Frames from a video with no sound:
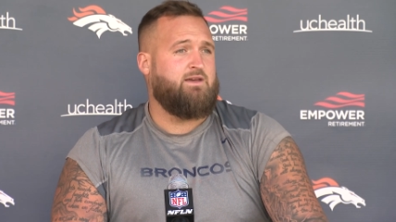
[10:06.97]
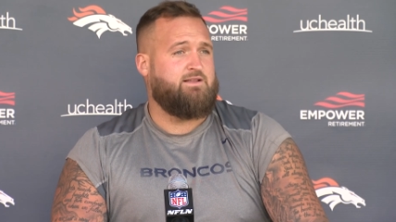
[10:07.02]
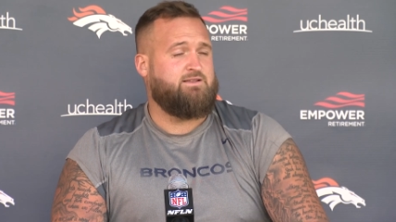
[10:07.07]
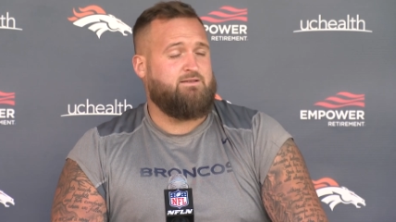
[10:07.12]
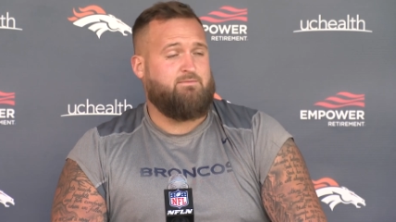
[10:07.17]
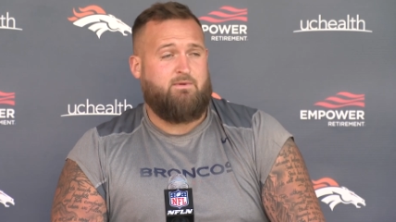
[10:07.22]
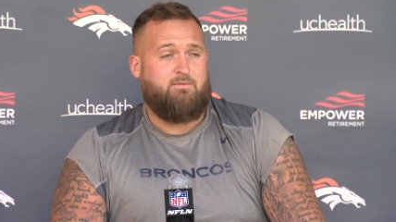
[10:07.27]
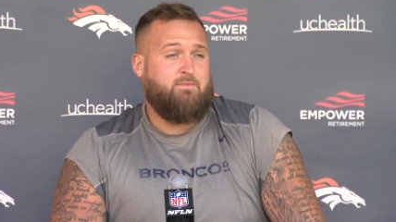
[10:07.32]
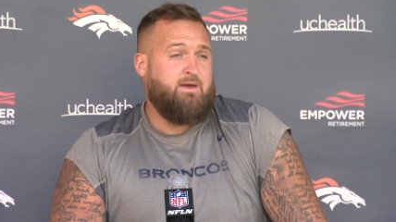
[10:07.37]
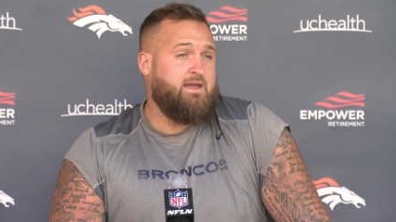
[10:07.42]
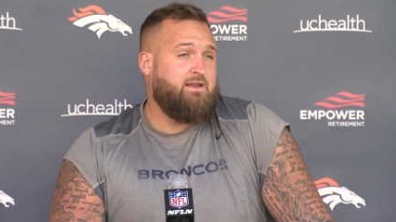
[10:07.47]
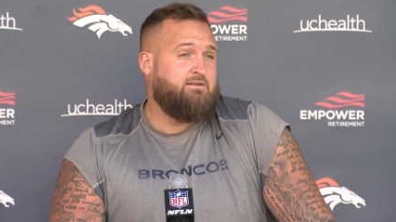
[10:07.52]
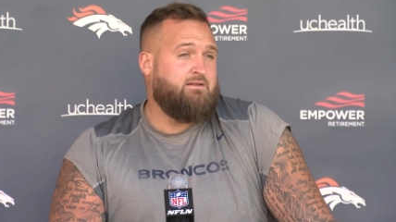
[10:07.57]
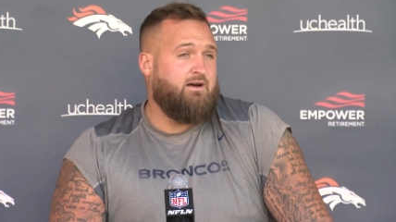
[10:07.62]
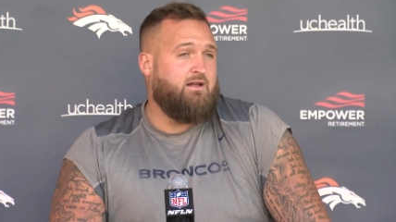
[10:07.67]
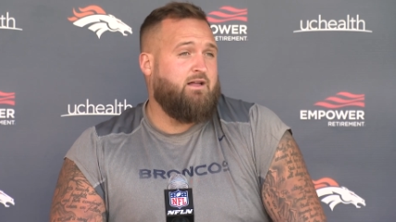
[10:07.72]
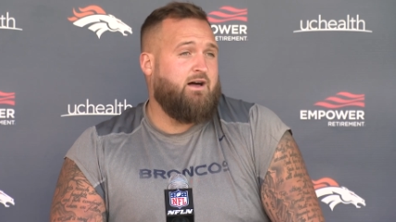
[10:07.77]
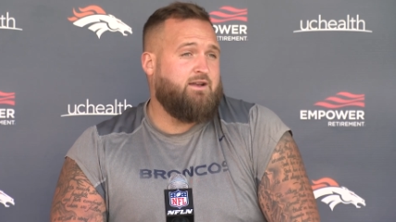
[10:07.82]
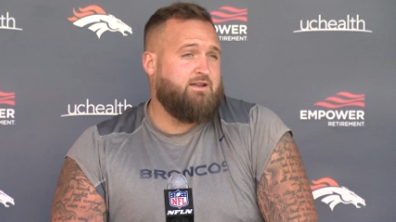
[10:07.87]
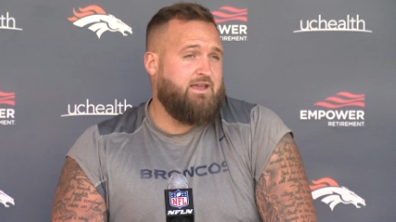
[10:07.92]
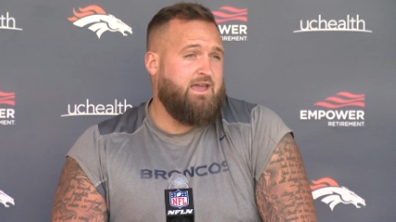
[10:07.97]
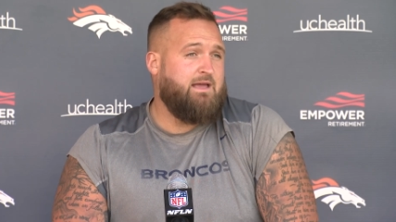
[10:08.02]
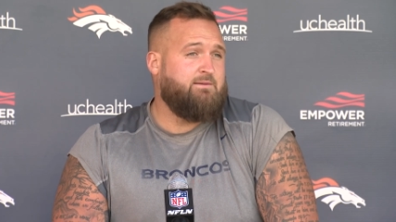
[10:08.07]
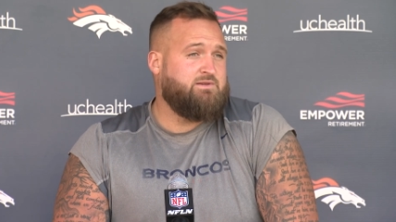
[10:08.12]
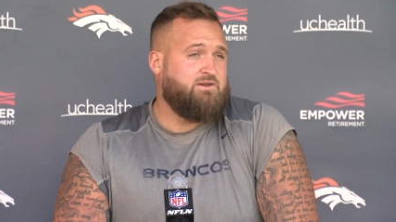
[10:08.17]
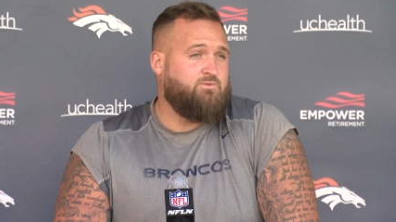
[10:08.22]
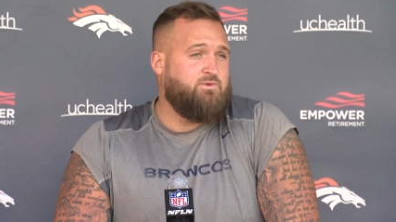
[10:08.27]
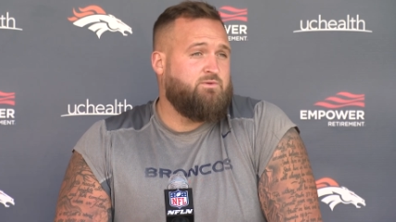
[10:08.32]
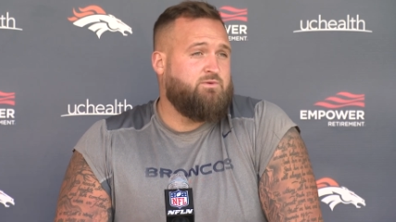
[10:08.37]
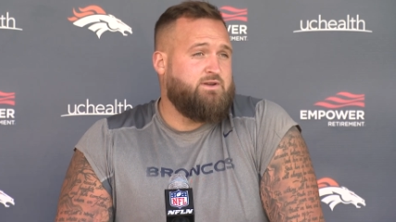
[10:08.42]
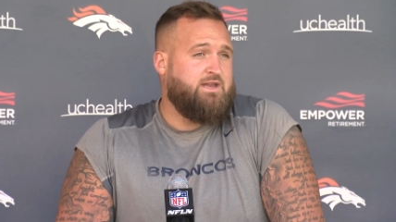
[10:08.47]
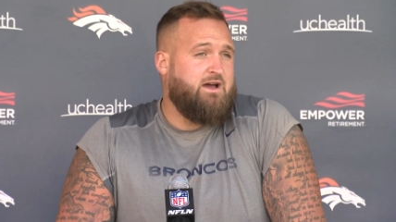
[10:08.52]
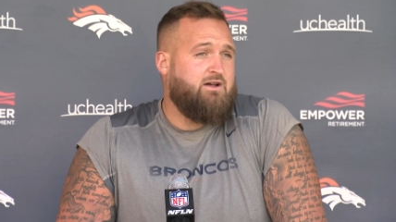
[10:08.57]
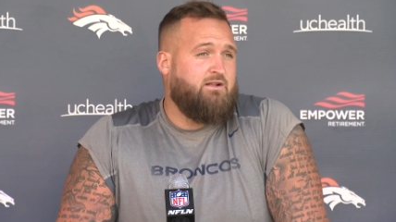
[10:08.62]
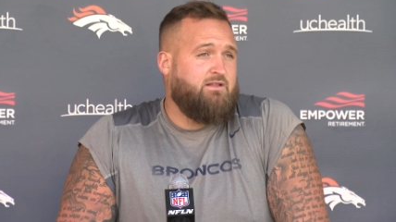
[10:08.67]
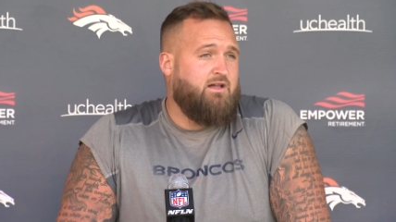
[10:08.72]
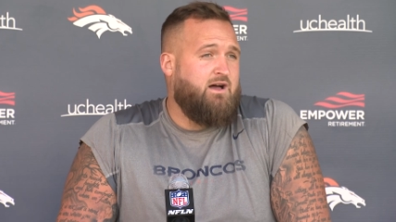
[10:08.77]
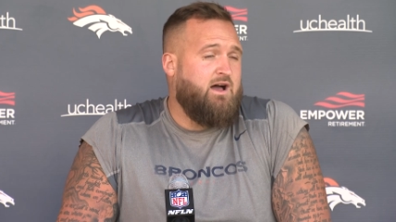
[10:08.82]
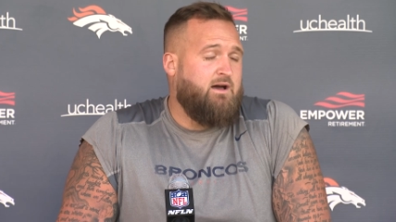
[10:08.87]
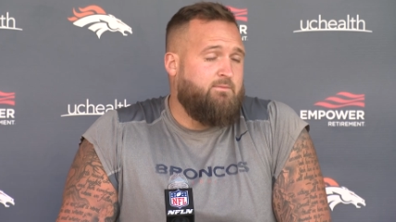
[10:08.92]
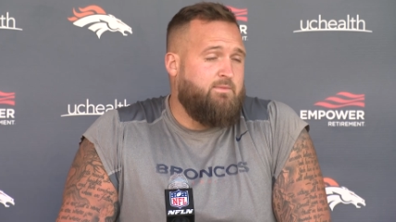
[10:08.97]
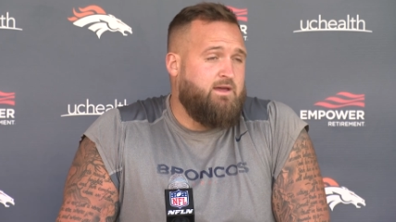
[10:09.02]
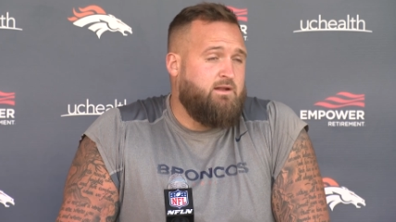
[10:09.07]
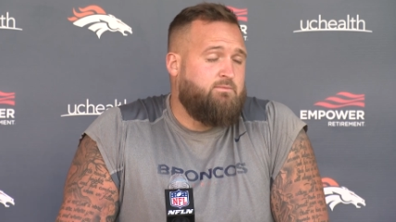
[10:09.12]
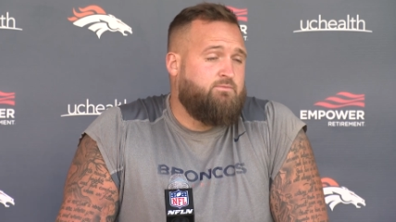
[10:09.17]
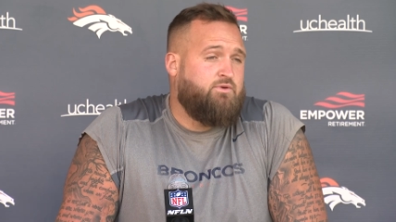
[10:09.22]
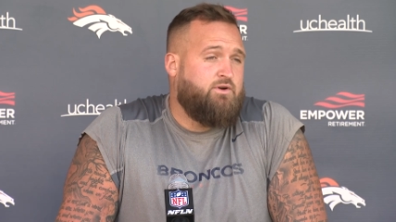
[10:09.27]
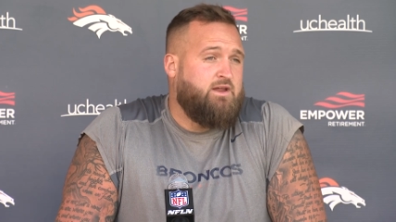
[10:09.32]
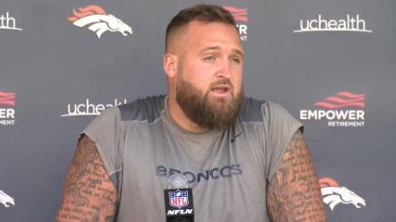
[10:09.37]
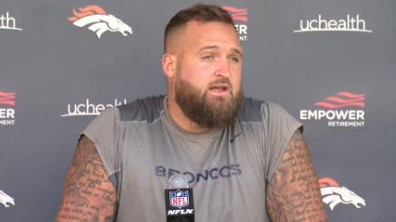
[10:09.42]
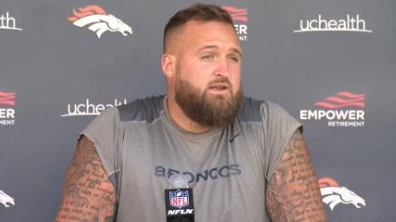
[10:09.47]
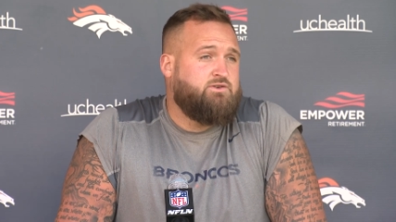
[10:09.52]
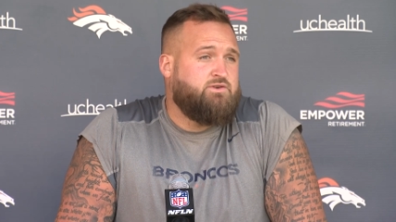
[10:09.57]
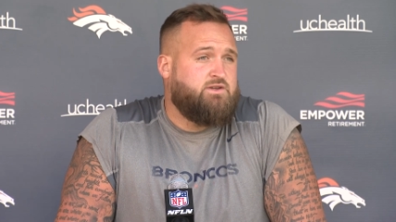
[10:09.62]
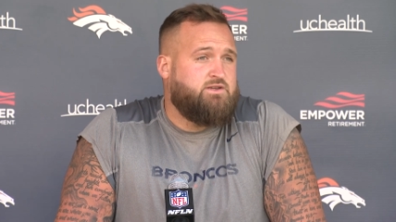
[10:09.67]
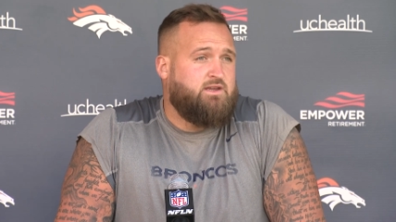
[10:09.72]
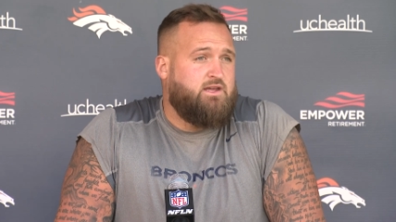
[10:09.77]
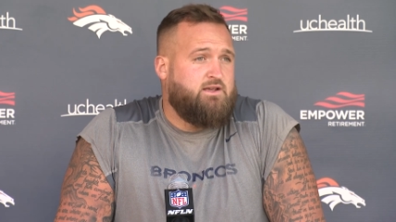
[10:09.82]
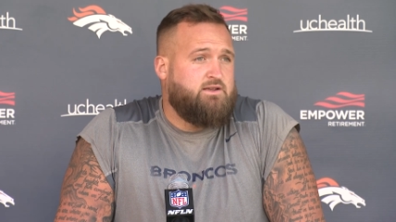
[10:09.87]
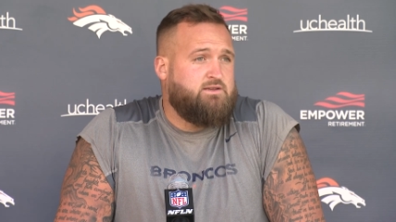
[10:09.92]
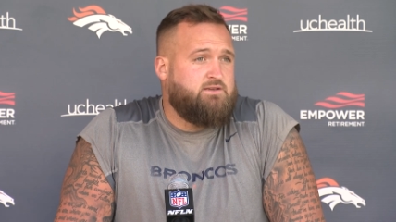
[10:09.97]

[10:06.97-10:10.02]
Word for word: and made a lot of games that we were down a lot made them pretty interesting.